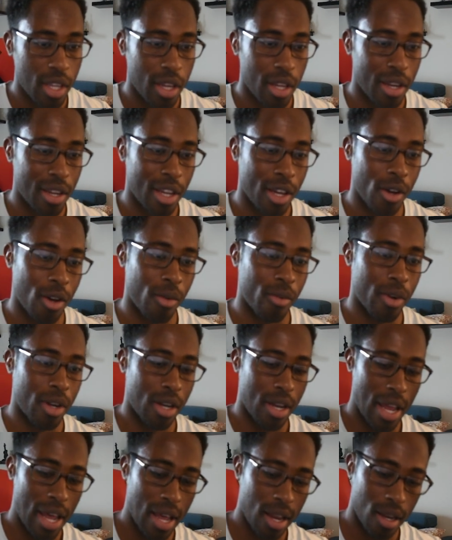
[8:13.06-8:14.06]
And now I'll
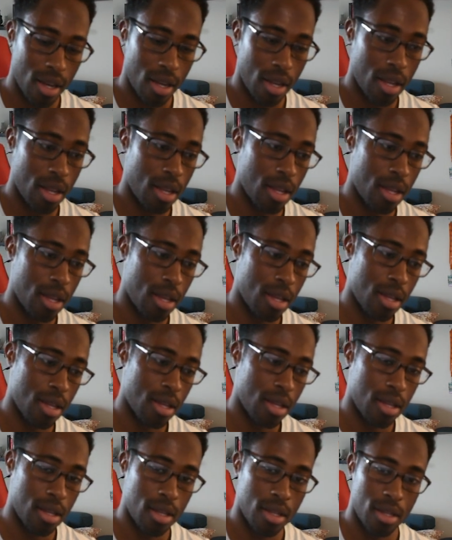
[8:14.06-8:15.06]
run that.
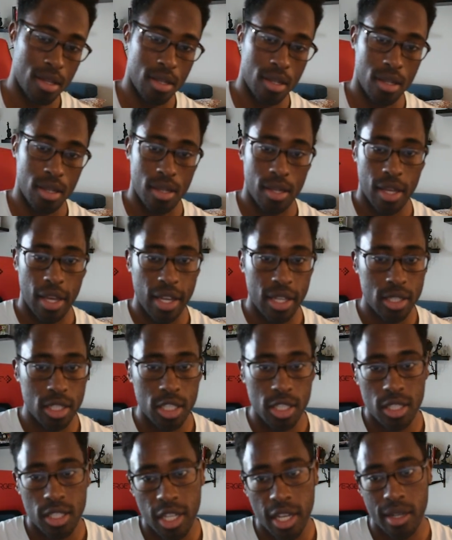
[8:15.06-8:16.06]
And
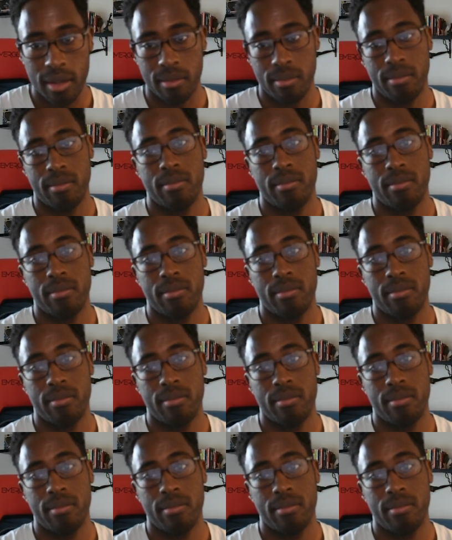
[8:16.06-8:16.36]
Shazam.